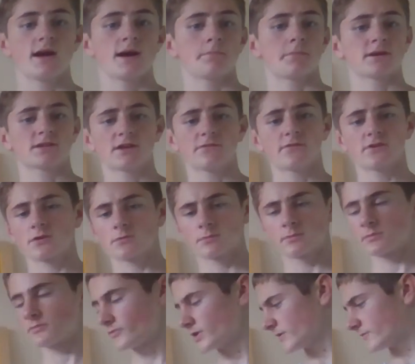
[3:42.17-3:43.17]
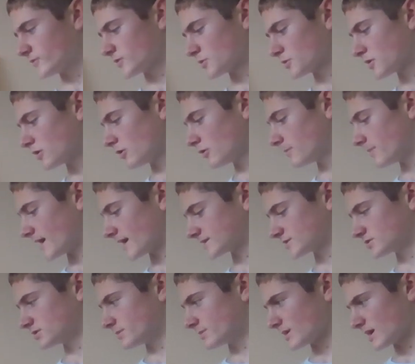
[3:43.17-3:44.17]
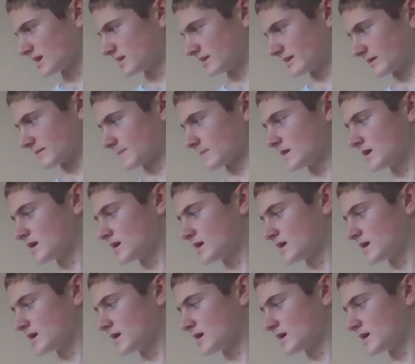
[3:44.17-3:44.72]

But if you go back to the beginning,